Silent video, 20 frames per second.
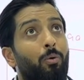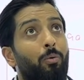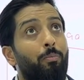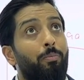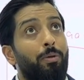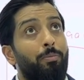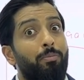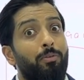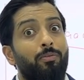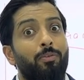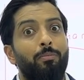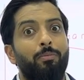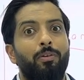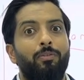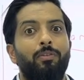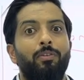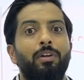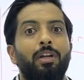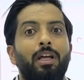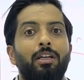people from
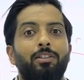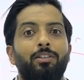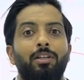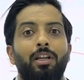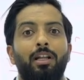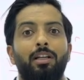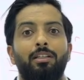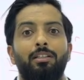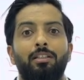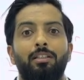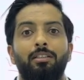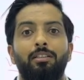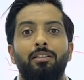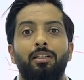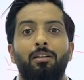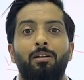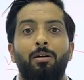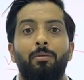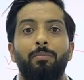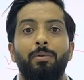different nationalities, they
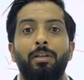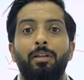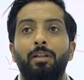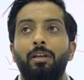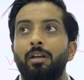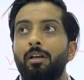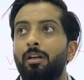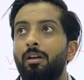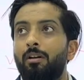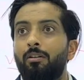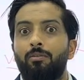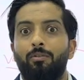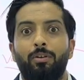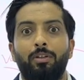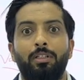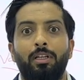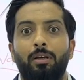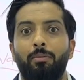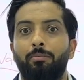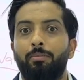come in for
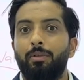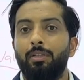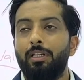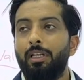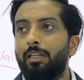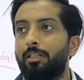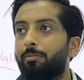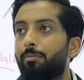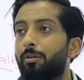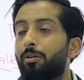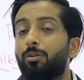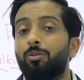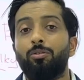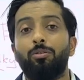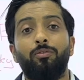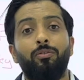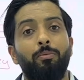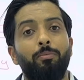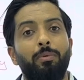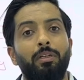example, yes, because
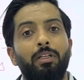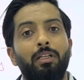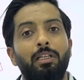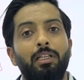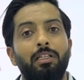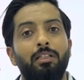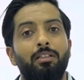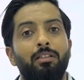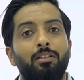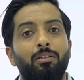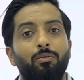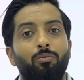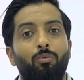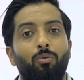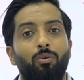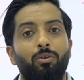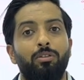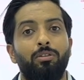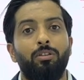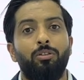of the Middle East
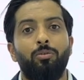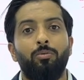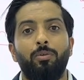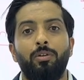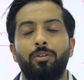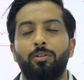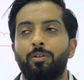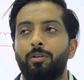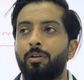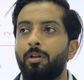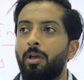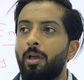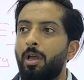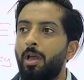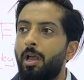war situation,